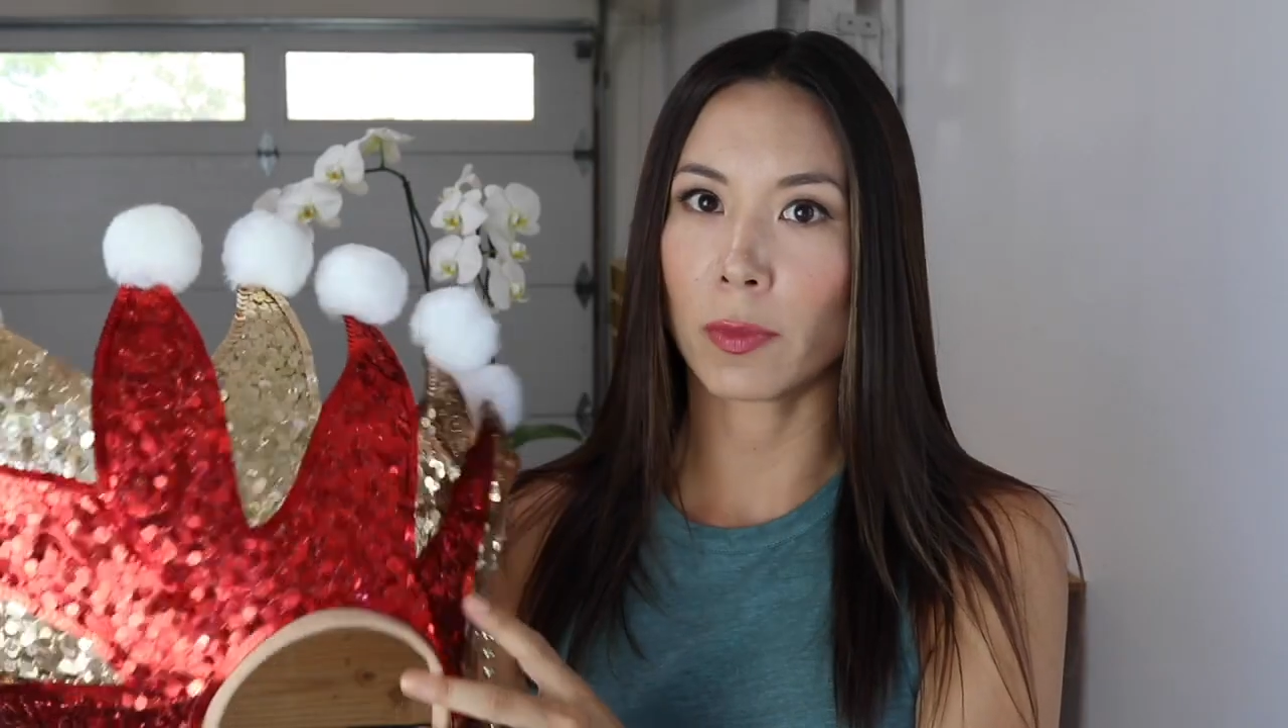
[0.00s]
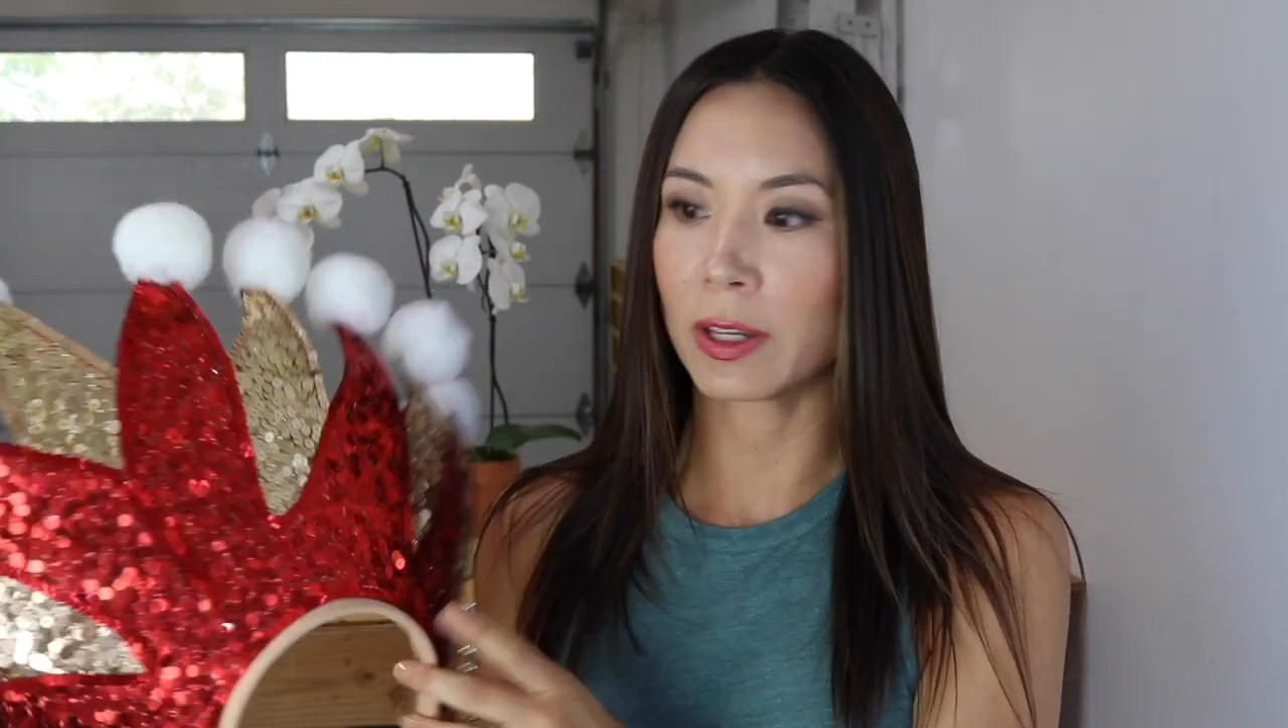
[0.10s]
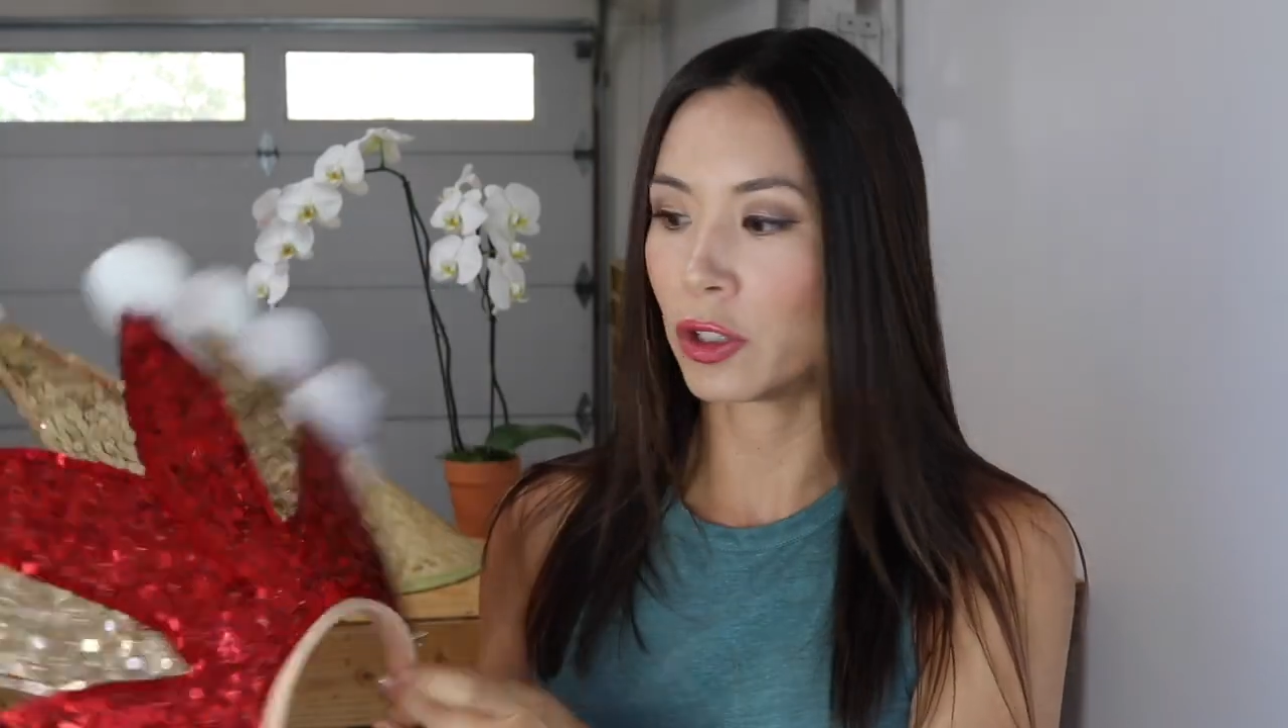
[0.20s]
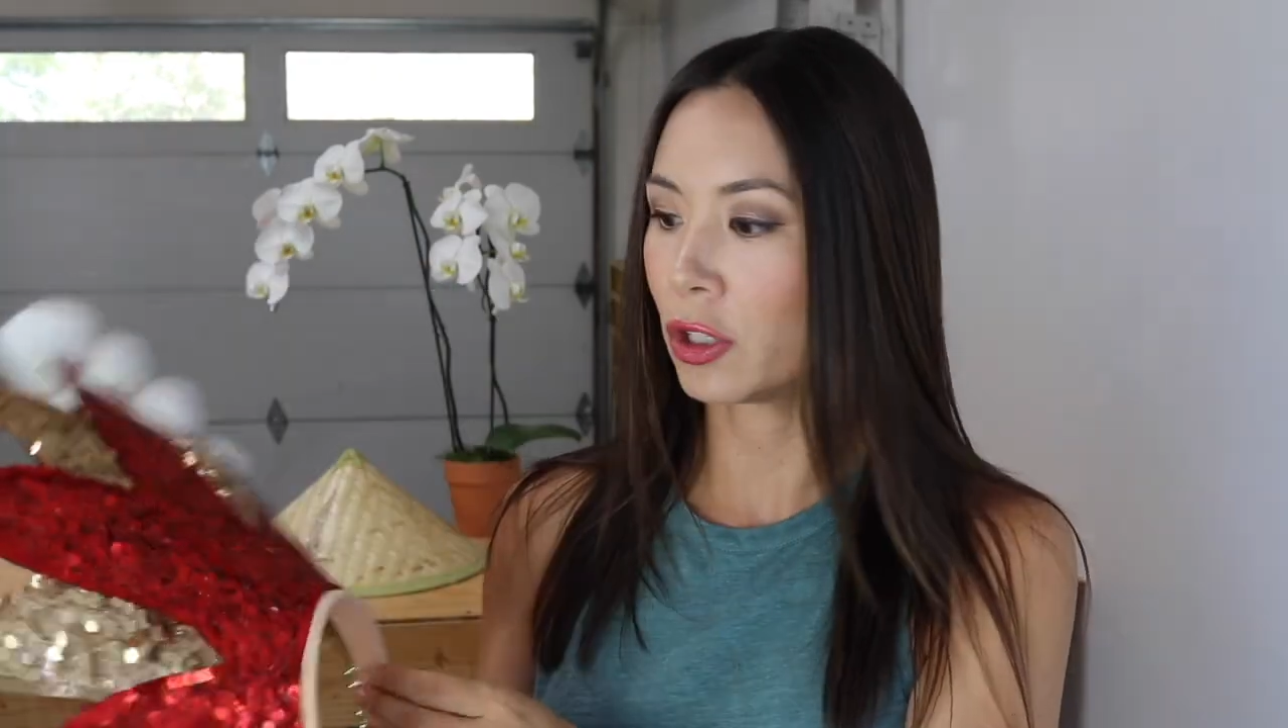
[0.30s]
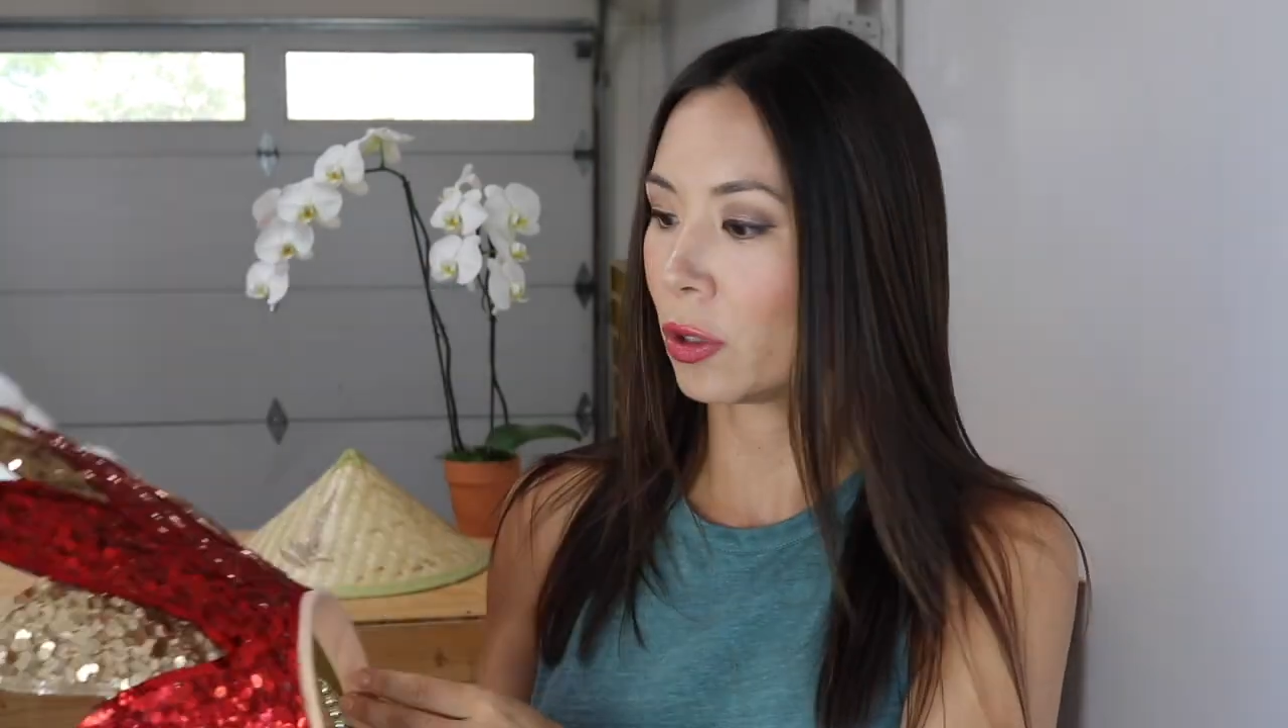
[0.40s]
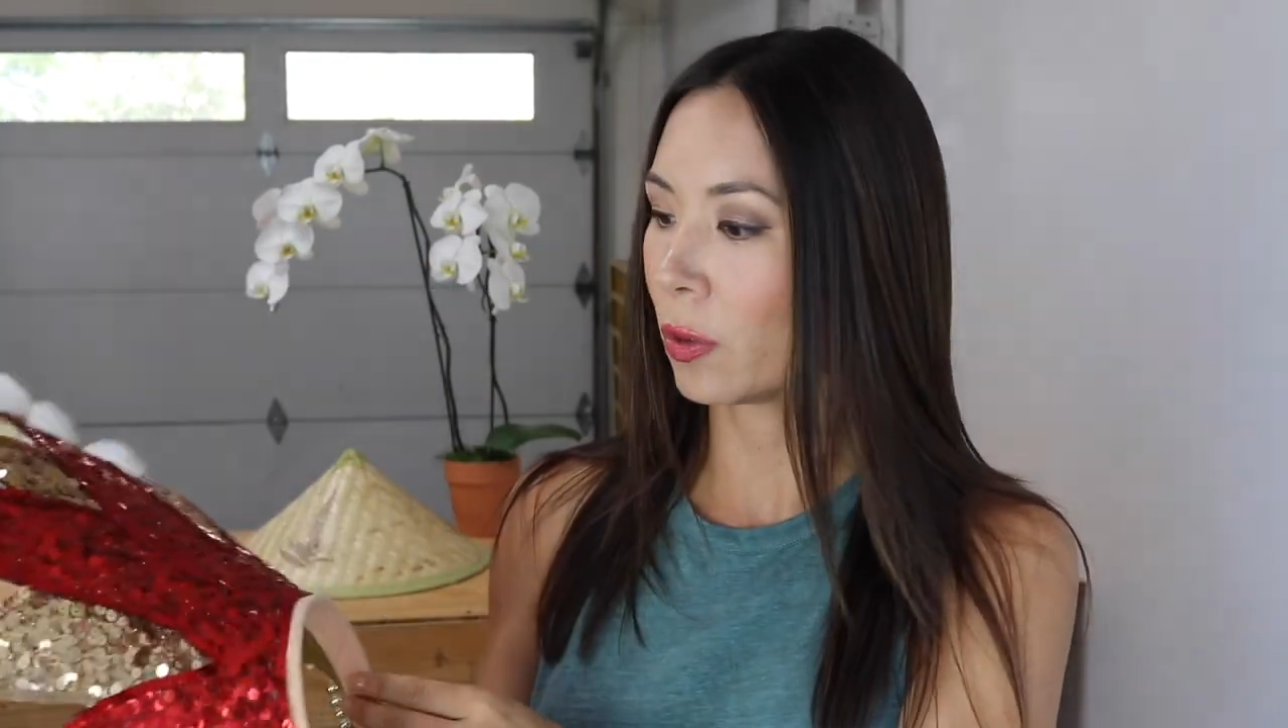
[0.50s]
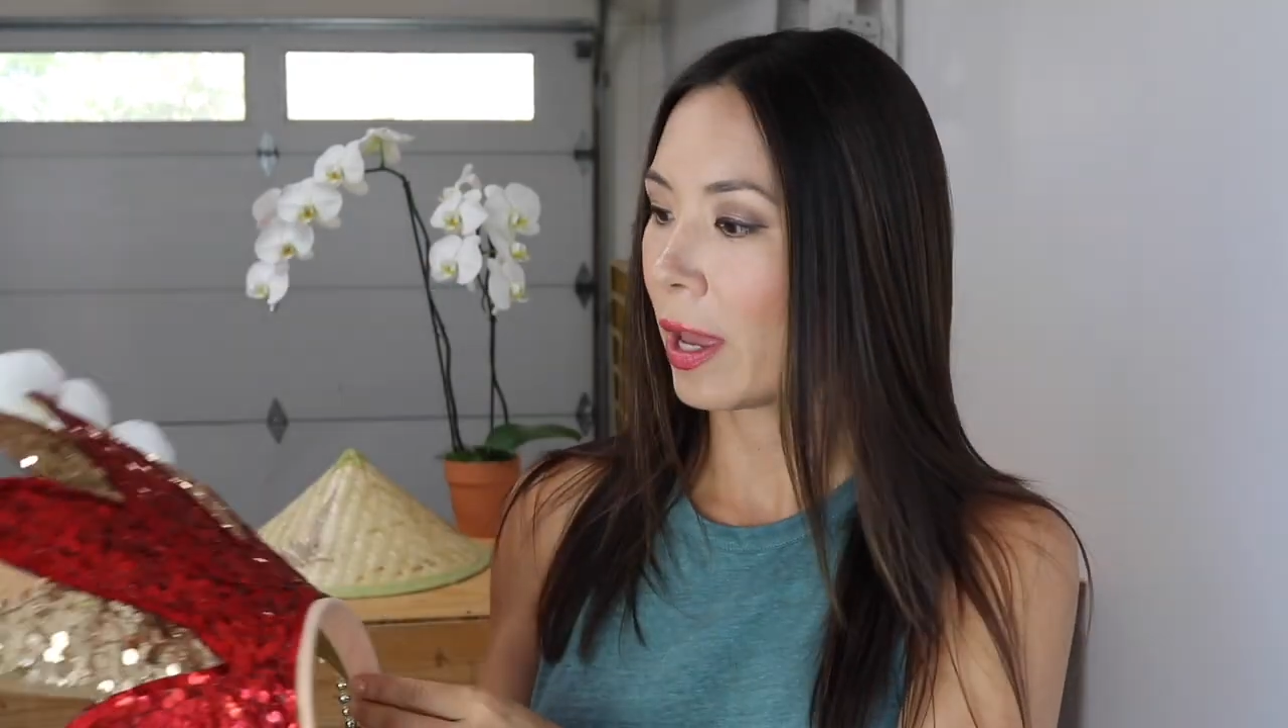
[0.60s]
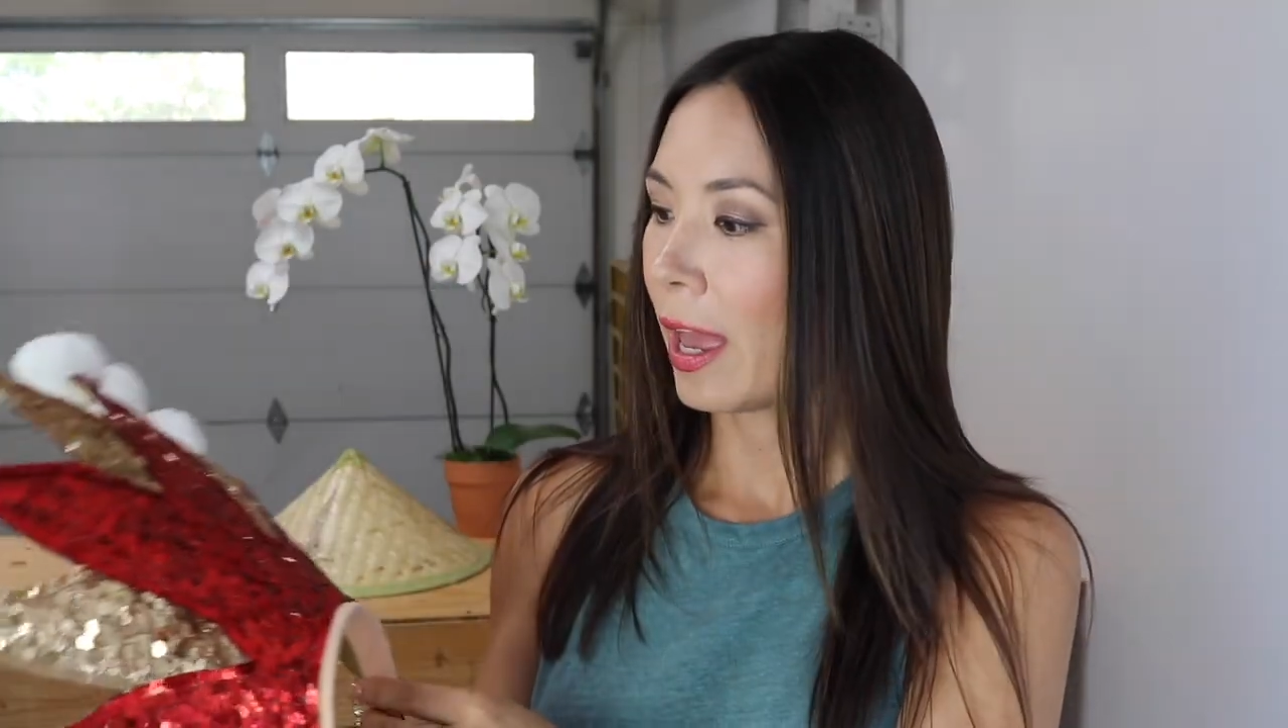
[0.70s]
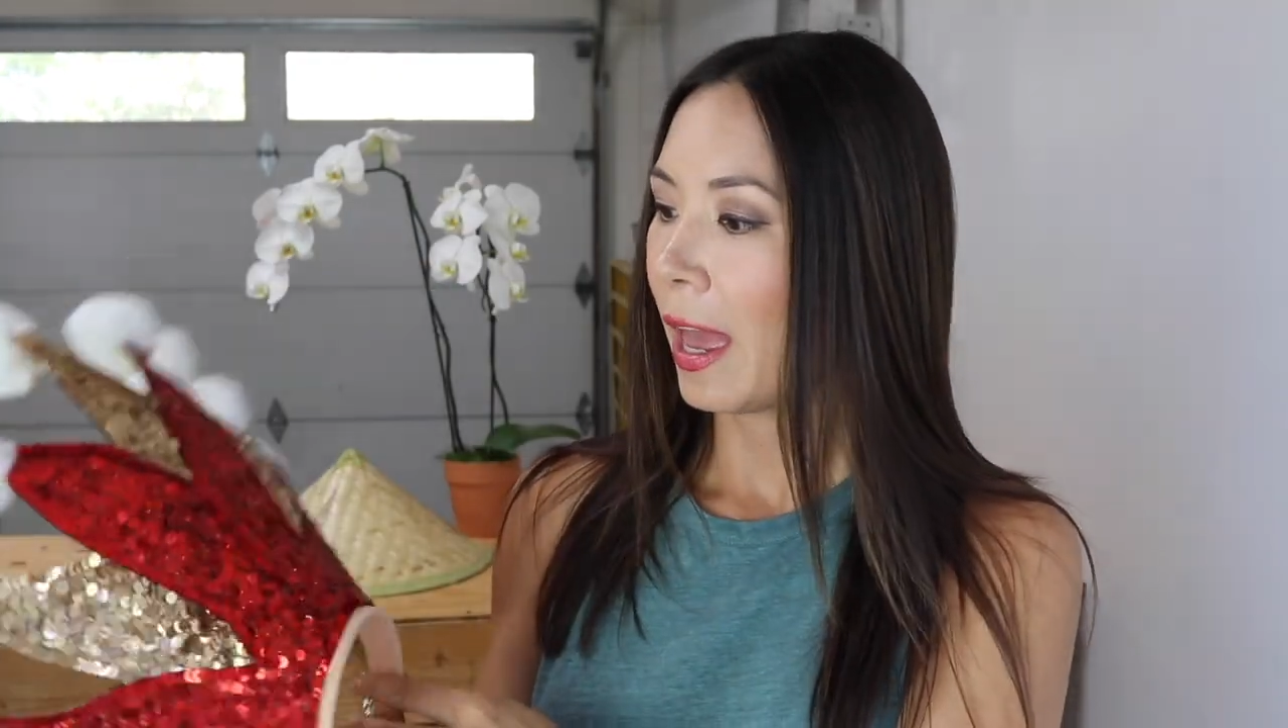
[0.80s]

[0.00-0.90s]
Manchu,